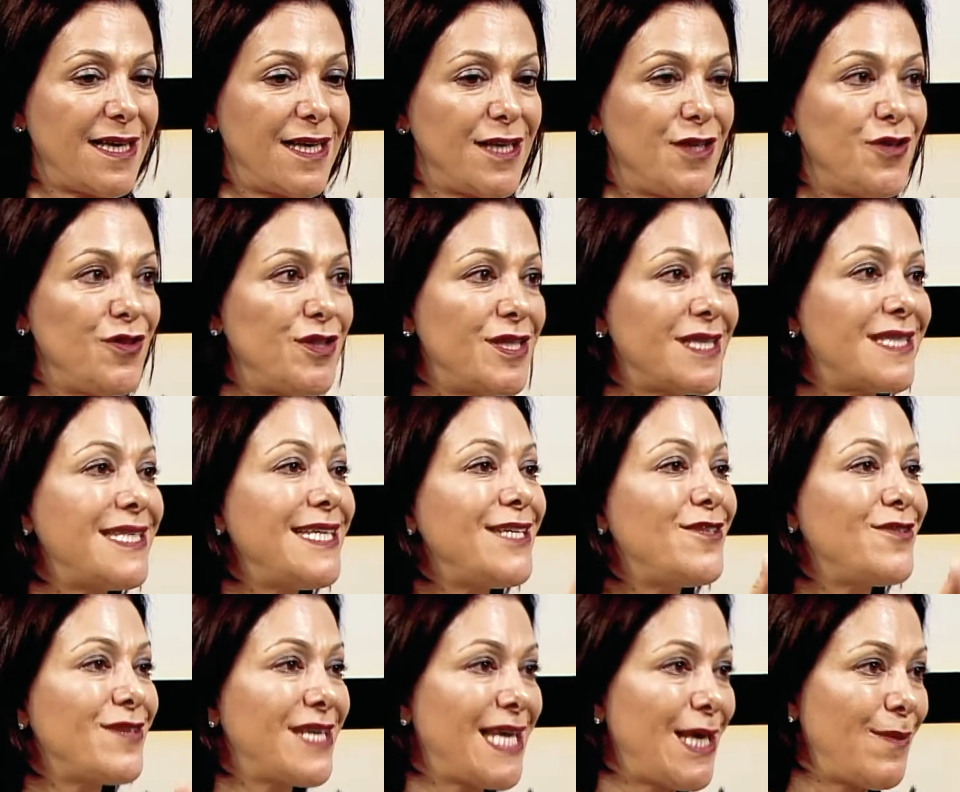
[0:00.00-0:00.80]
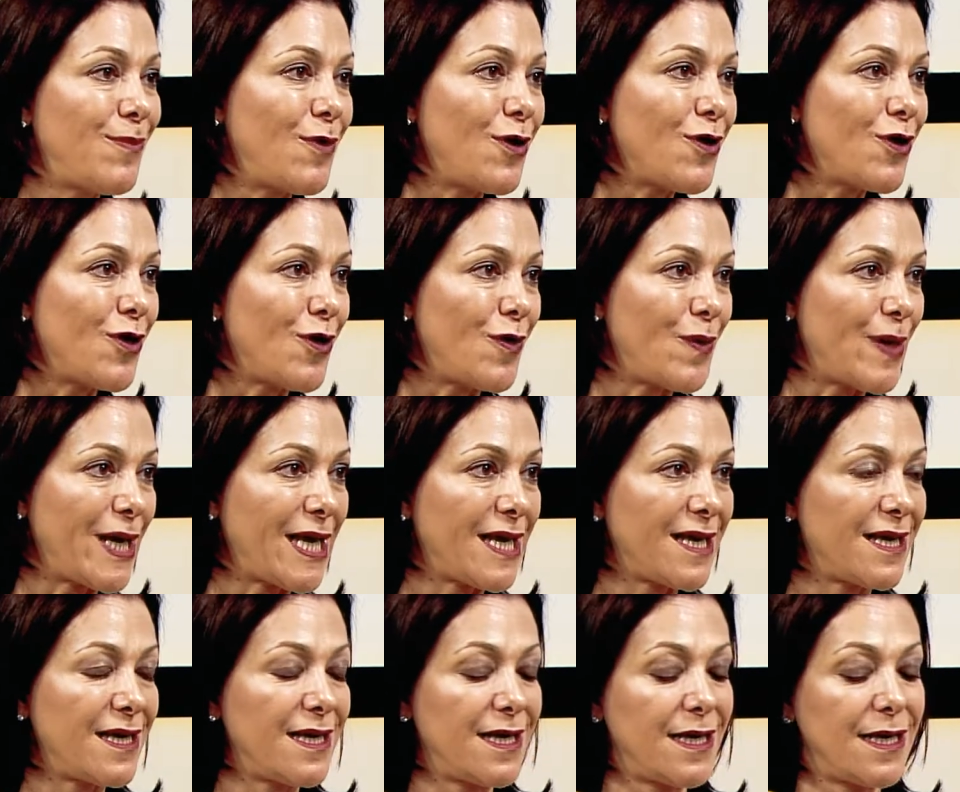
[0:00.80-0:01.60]
You just need to keep on going.
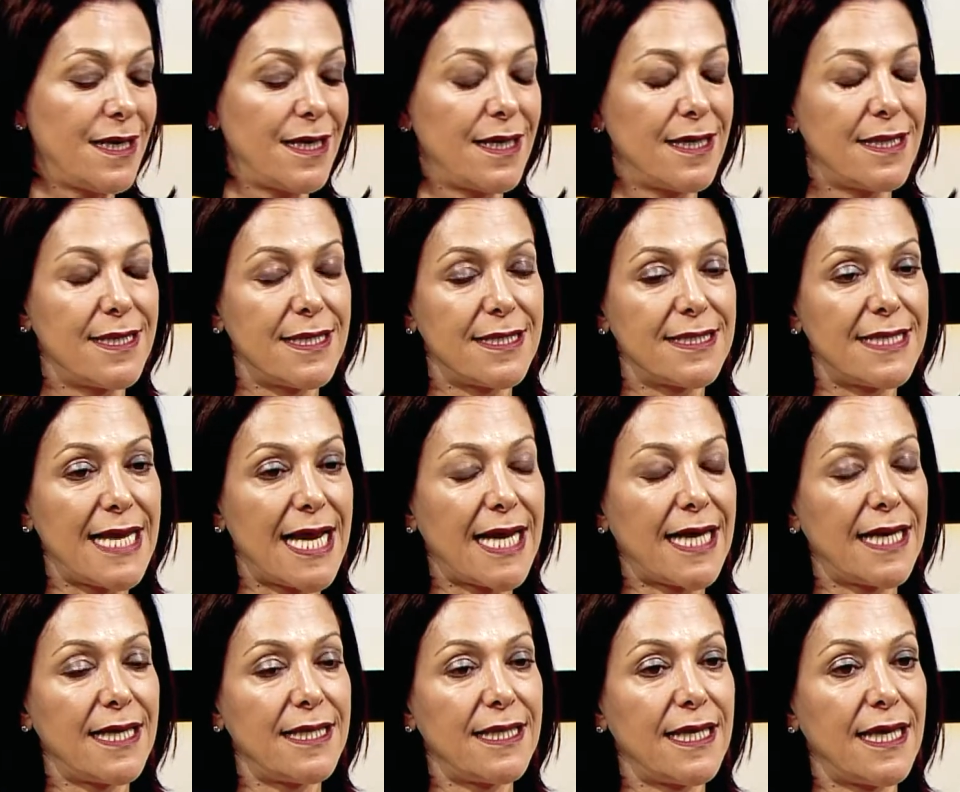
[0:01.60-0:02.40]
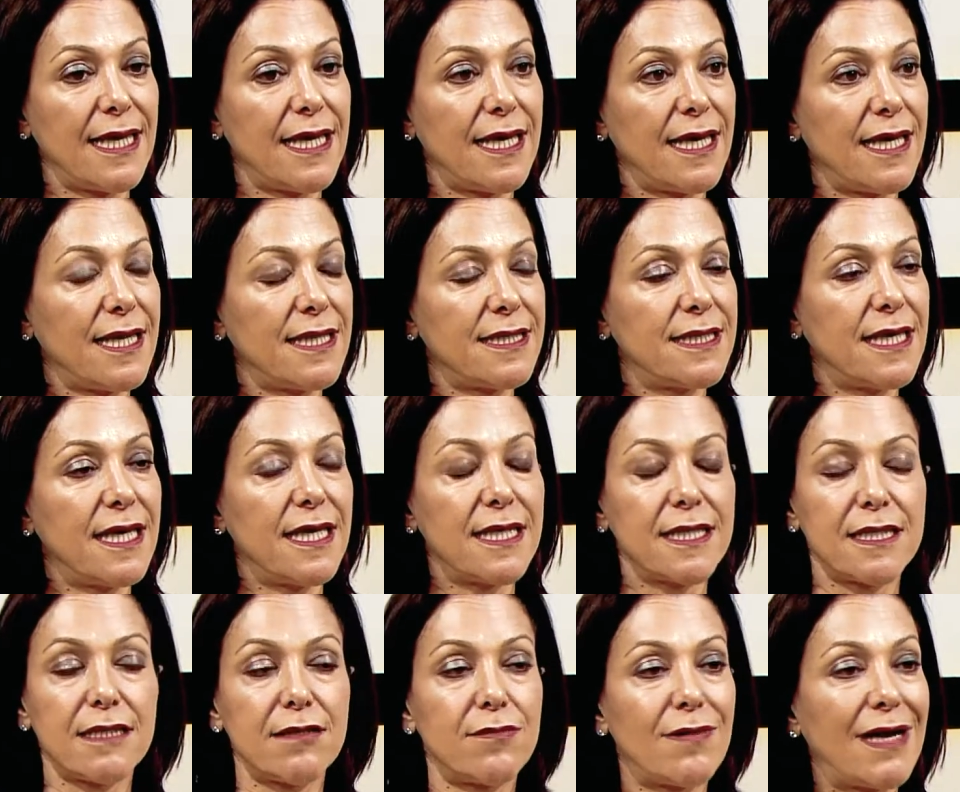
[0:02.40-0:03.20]
The second is
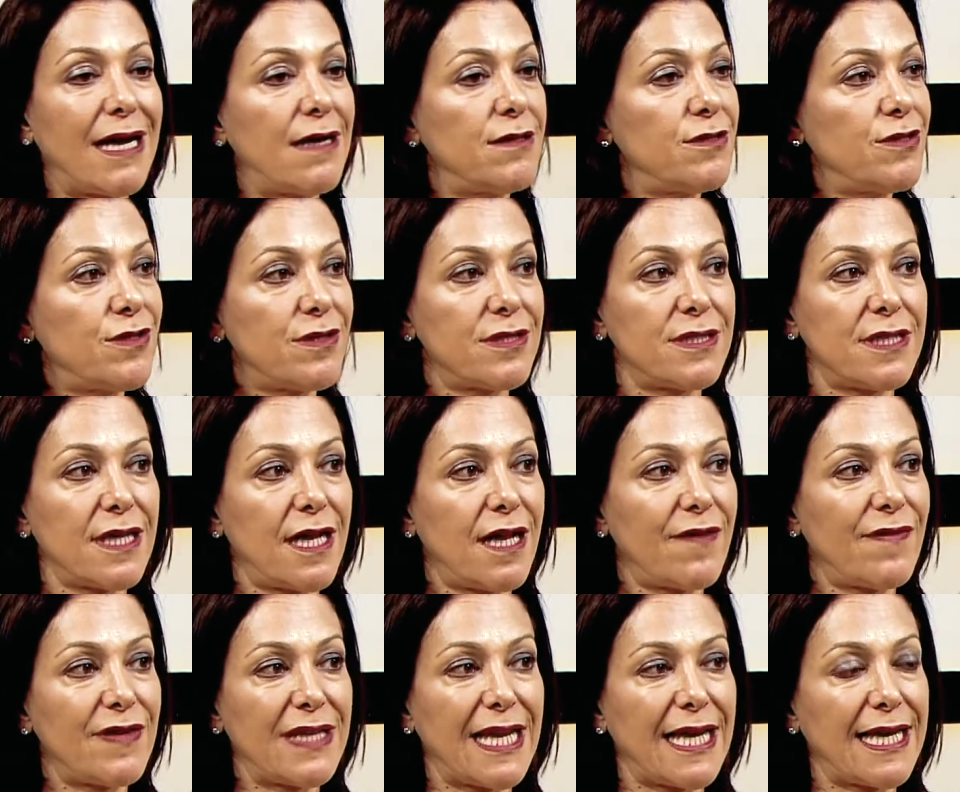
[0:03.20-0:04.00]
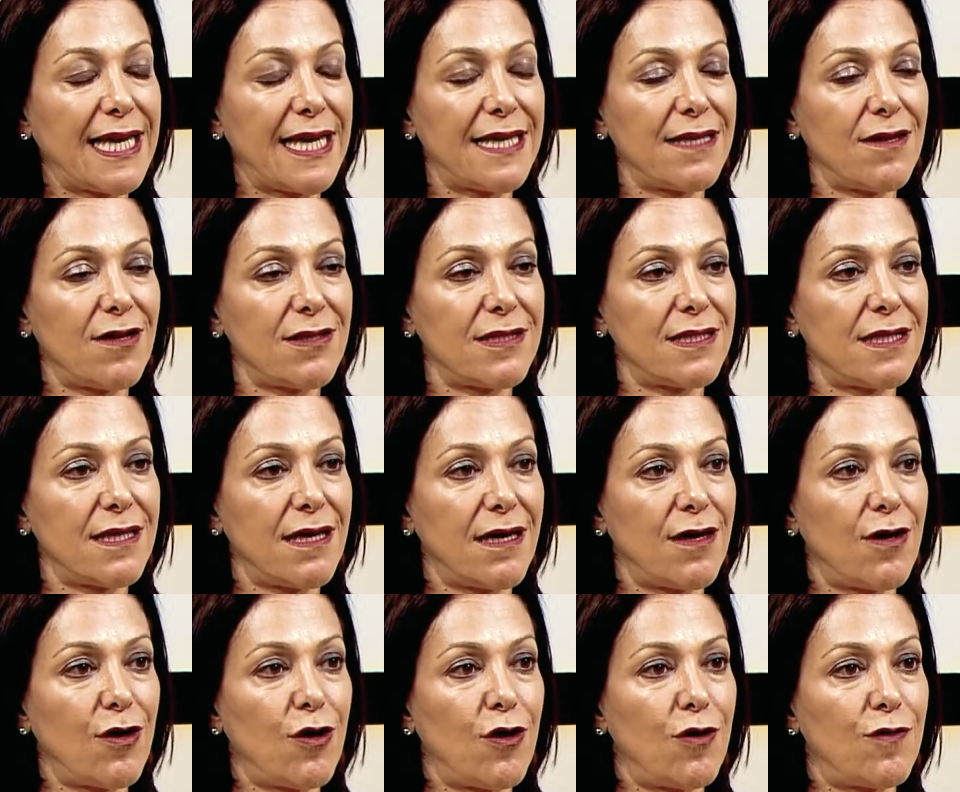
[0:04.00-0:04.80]
surround yourself, and I cannot
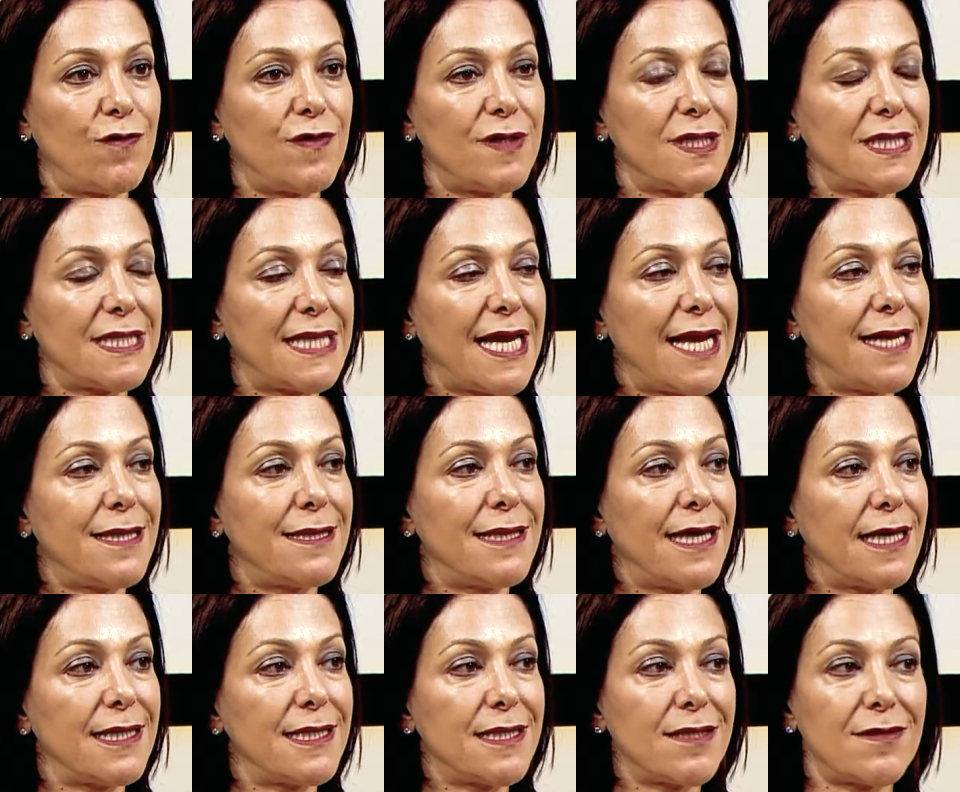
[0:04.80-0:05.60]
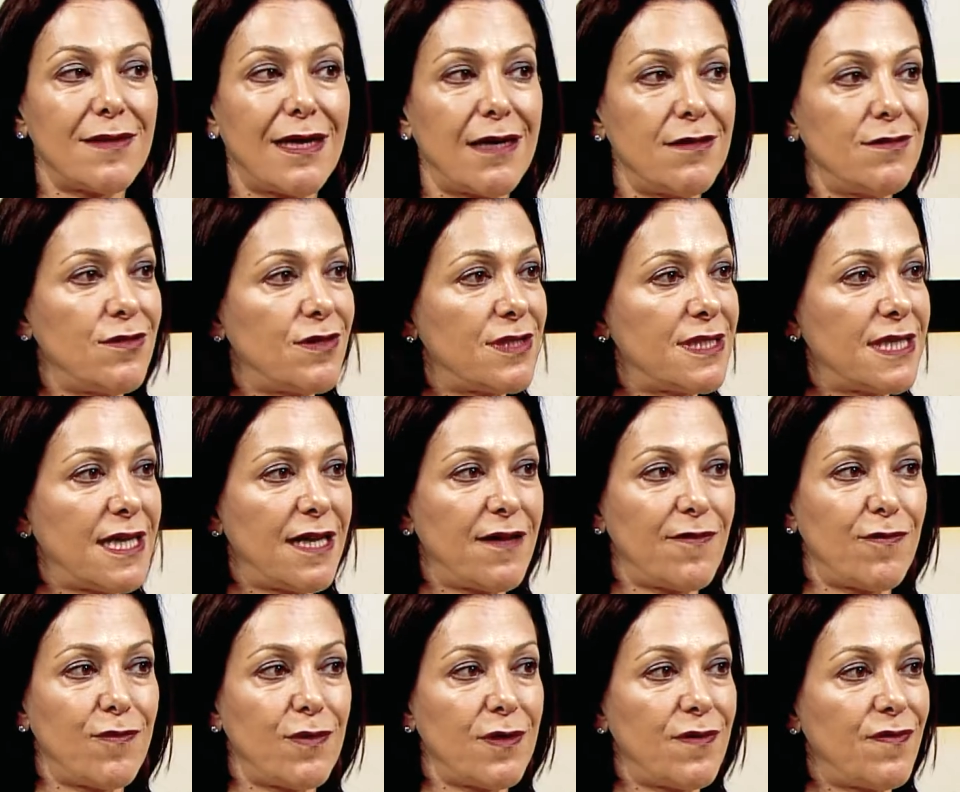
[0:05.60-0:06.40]
overstate that, surround
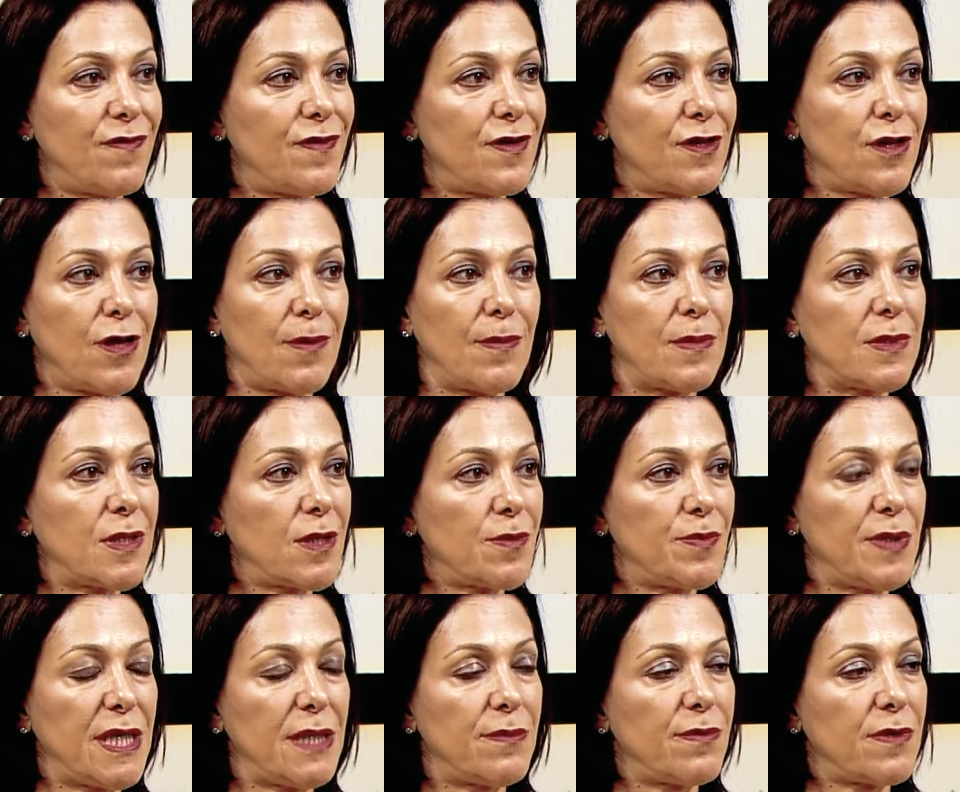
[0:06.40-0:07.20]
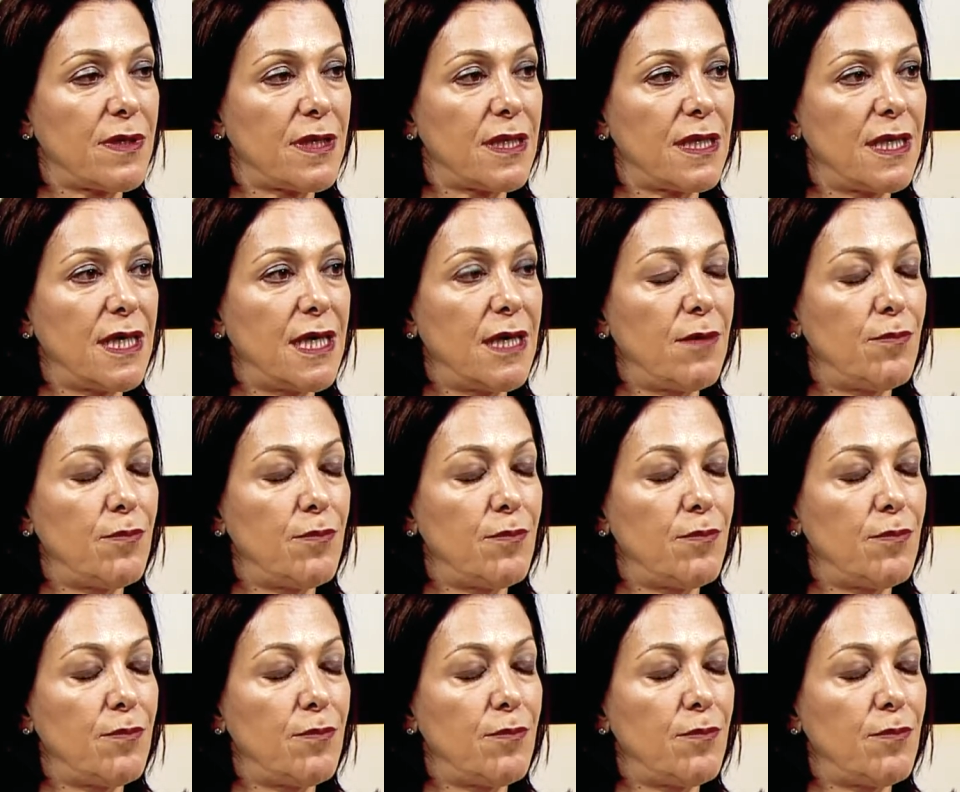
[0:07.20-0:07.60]
yourself with phenomenal people.